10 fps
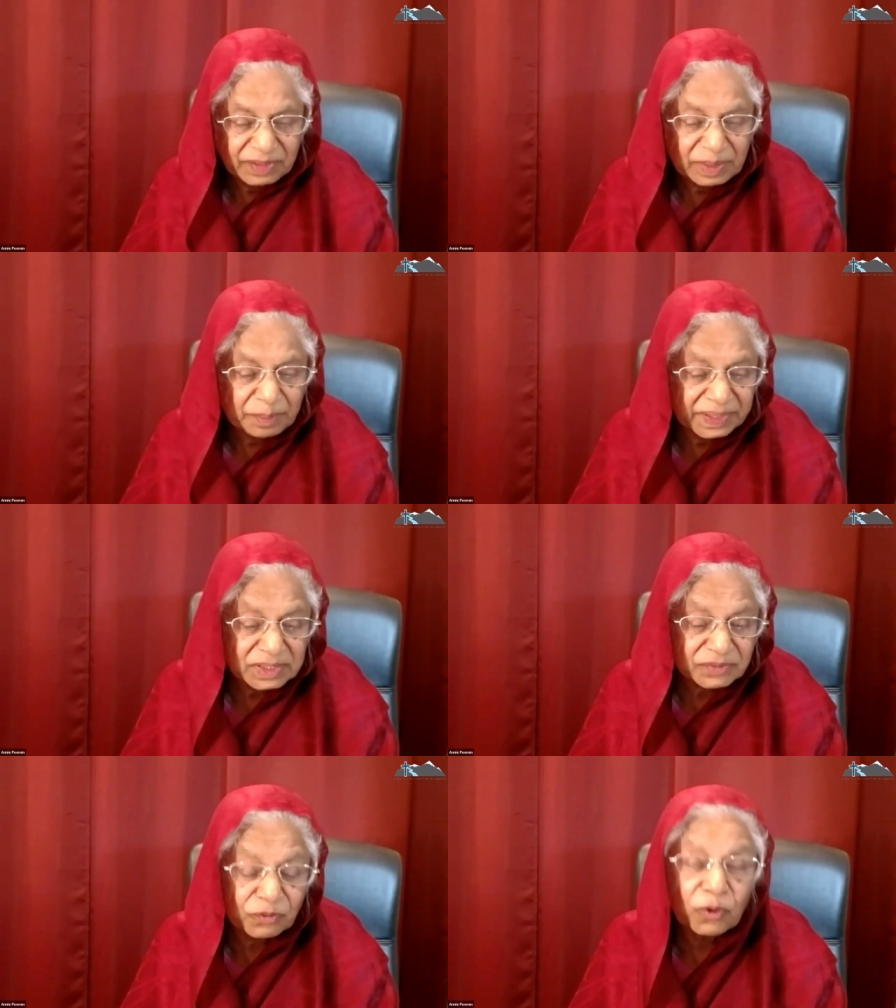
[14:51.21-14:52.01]

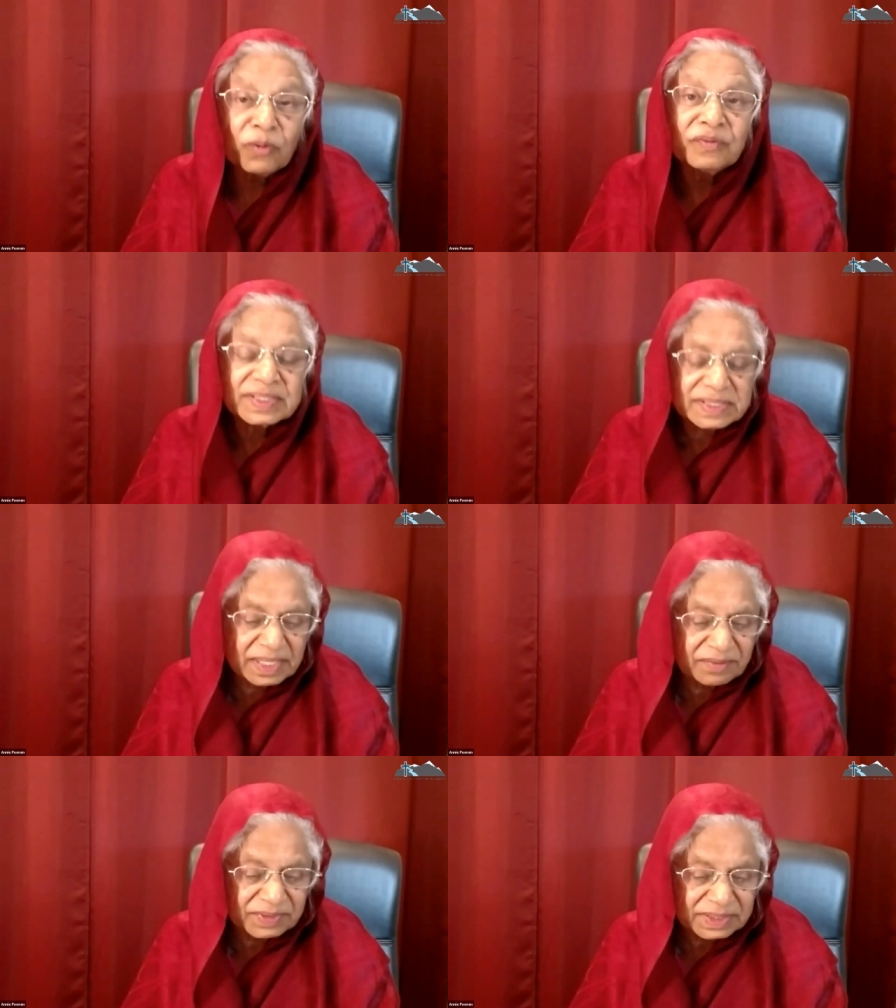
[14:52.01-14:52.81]
Philippians 4, verse
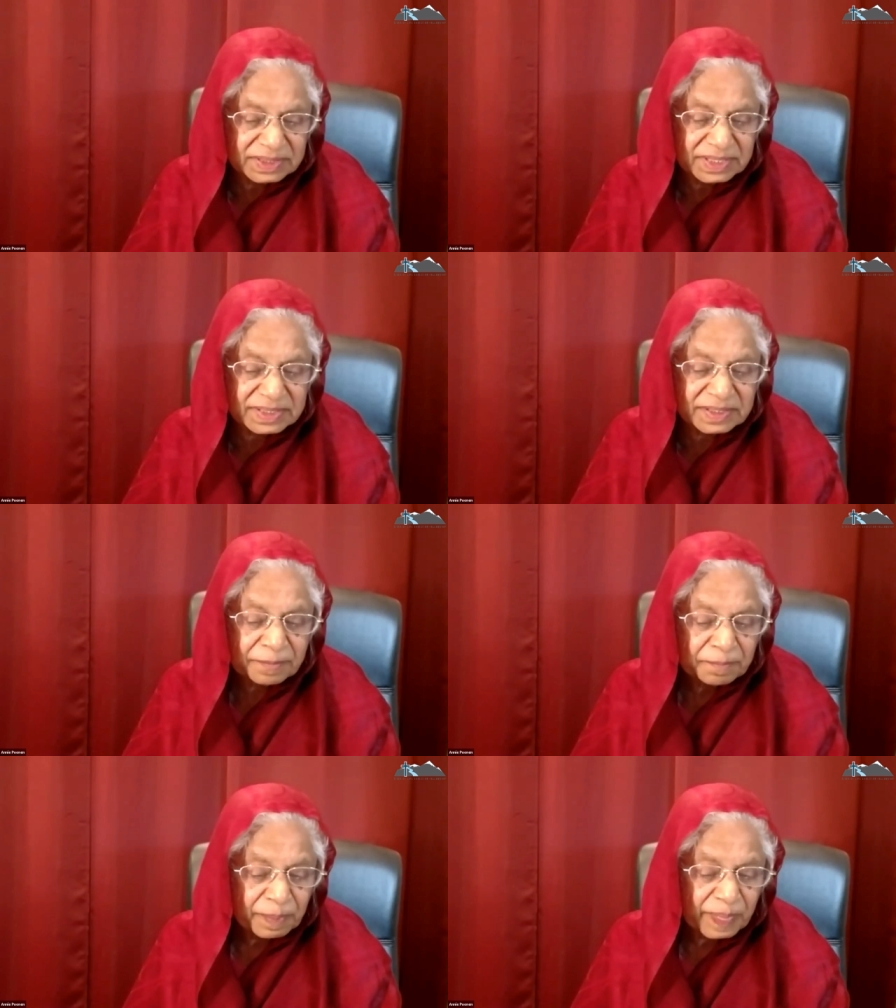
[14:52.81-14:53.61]
11 says,
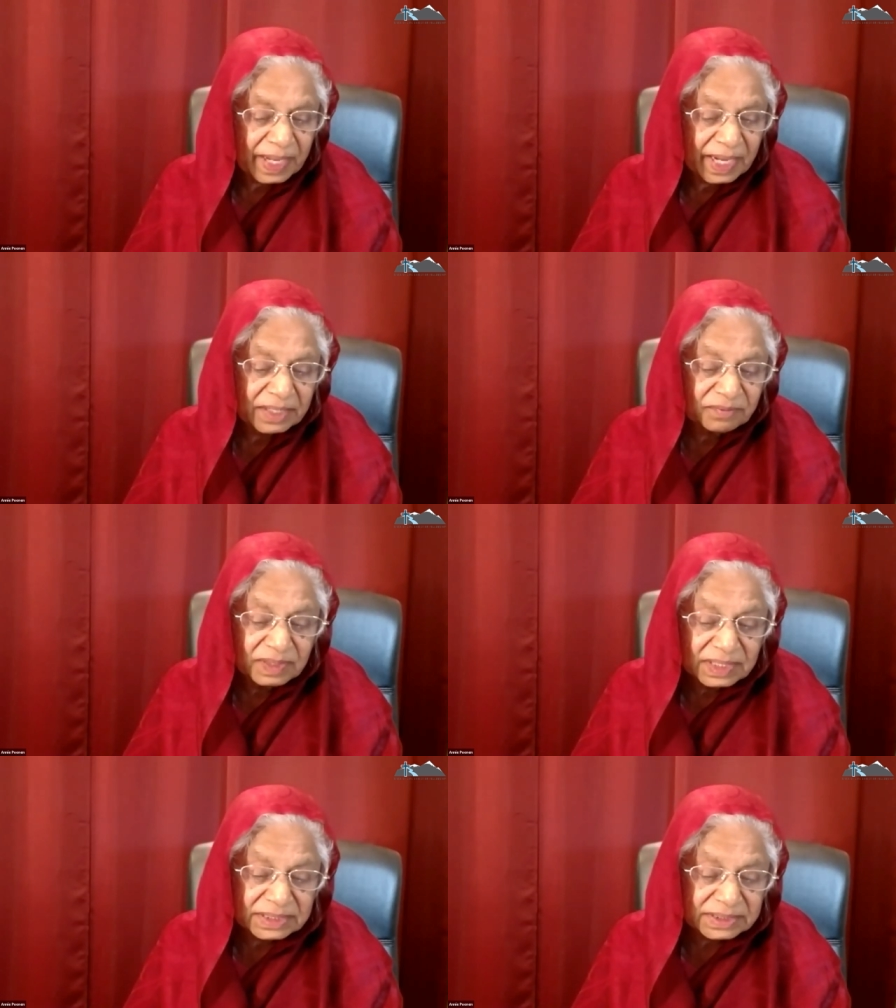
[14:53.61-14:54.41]
I have
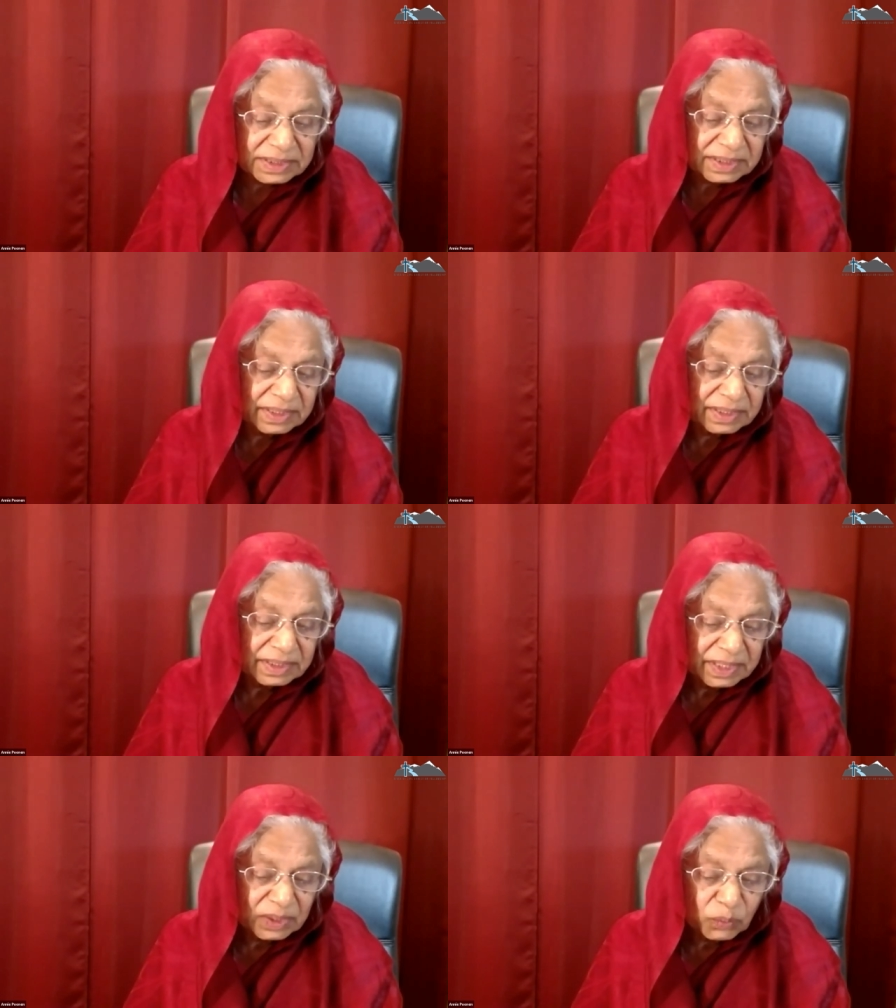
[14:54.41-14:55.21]
learned
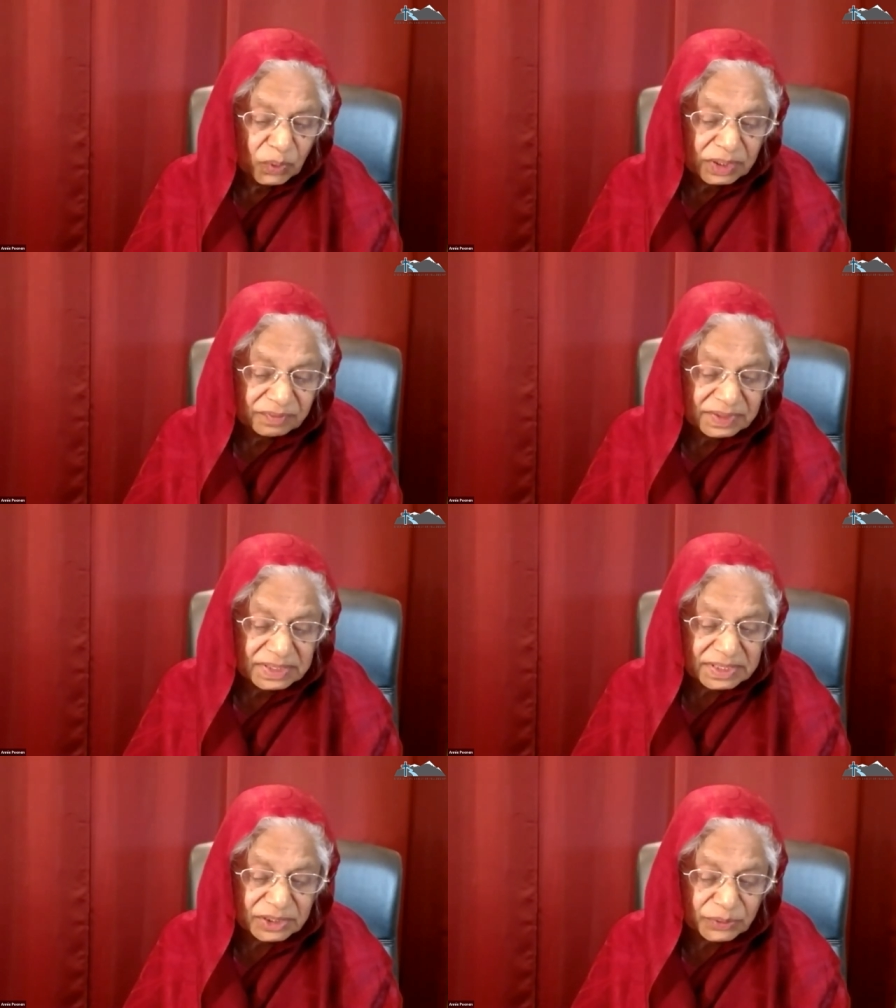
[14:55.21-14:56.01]
in
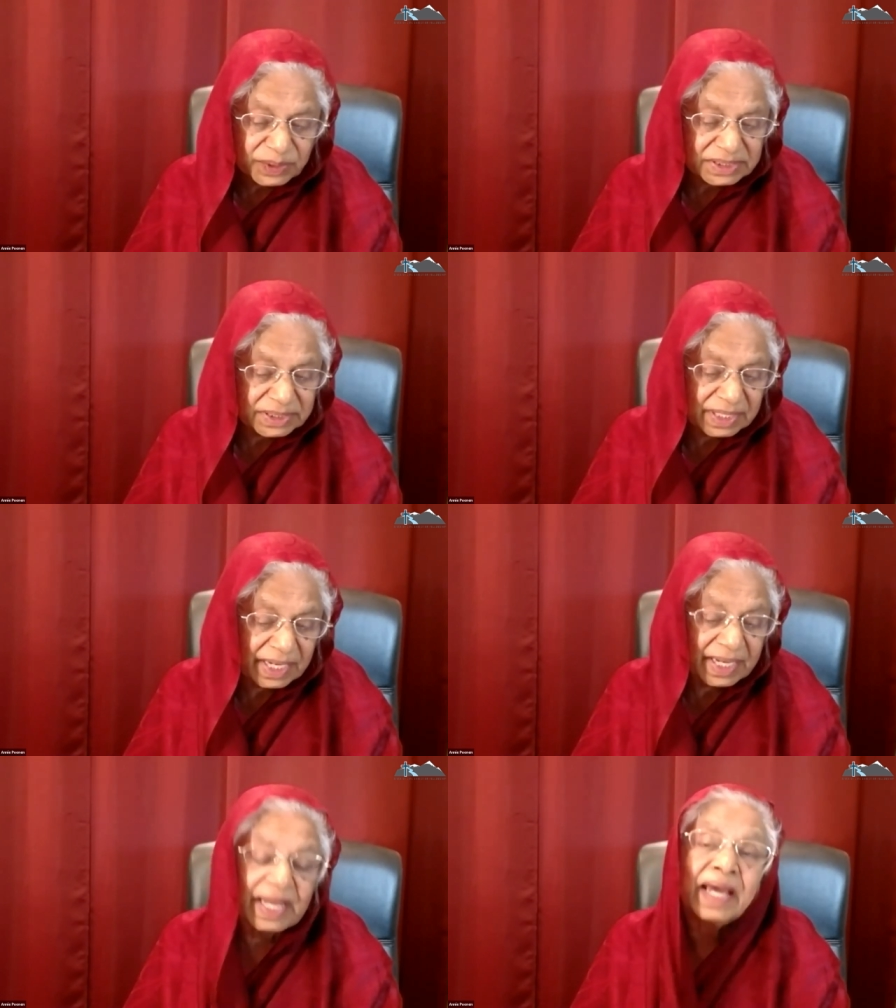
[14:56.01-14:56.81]
whatever situation
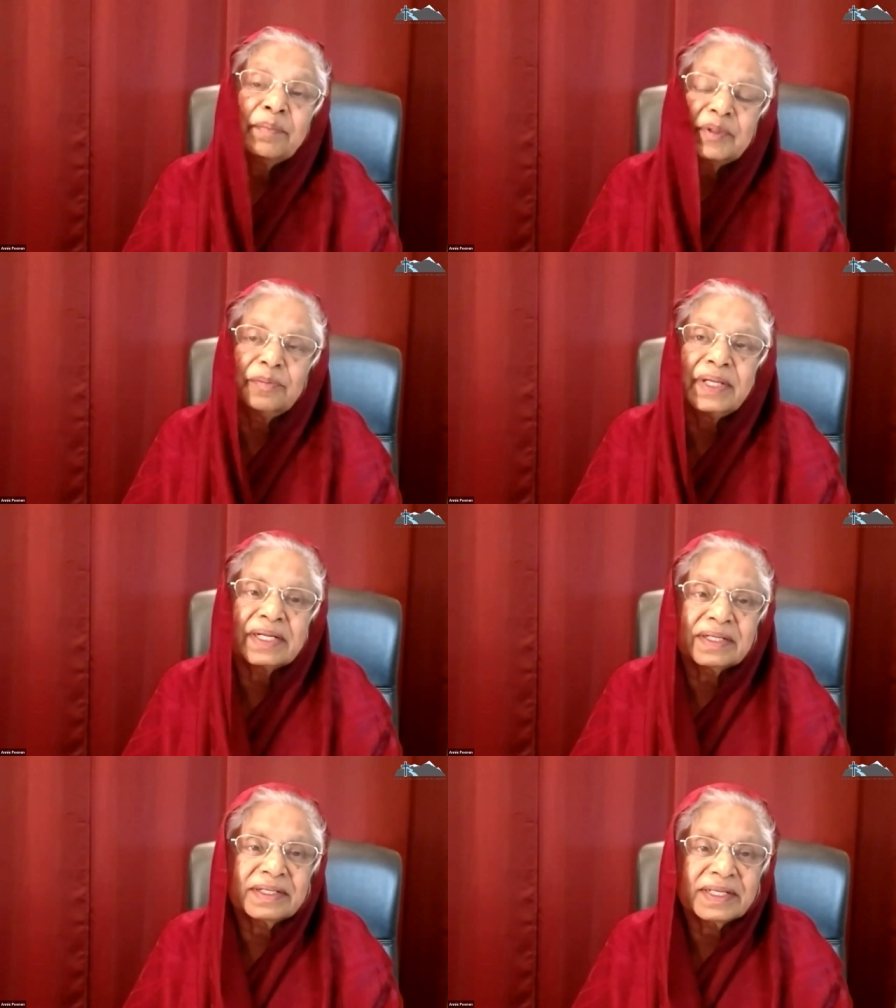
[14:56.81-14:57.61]
I am to
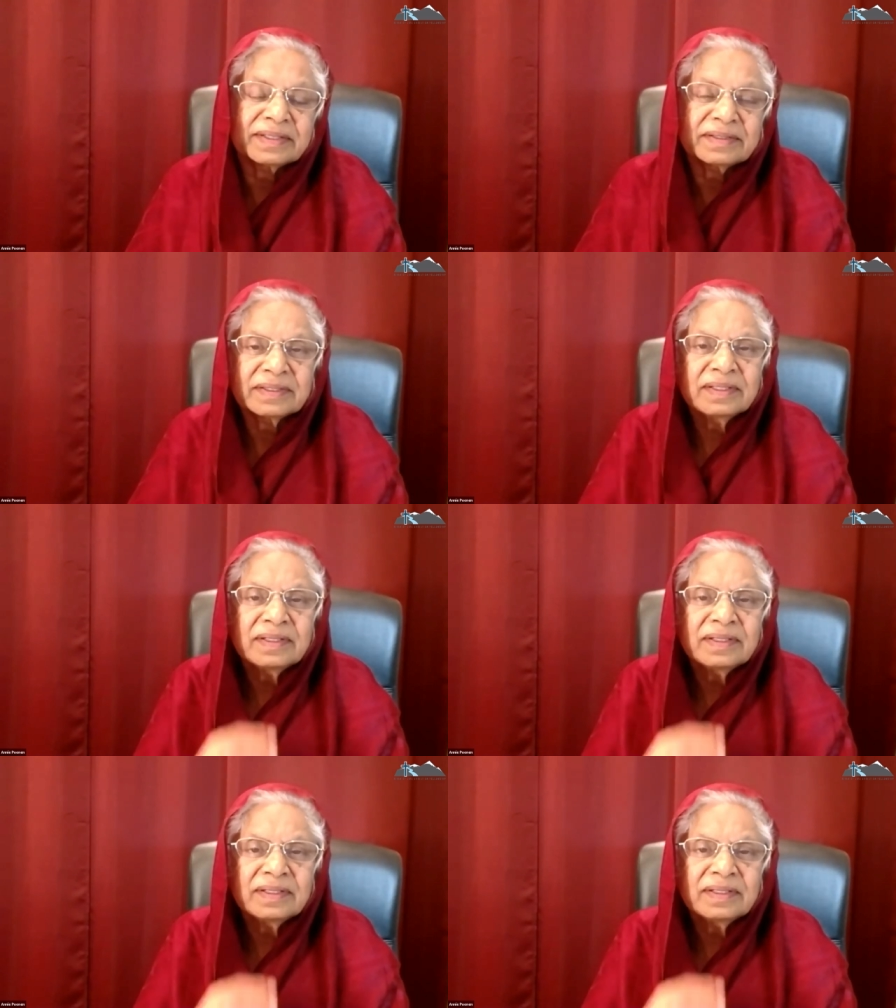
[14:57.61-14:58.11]
be content.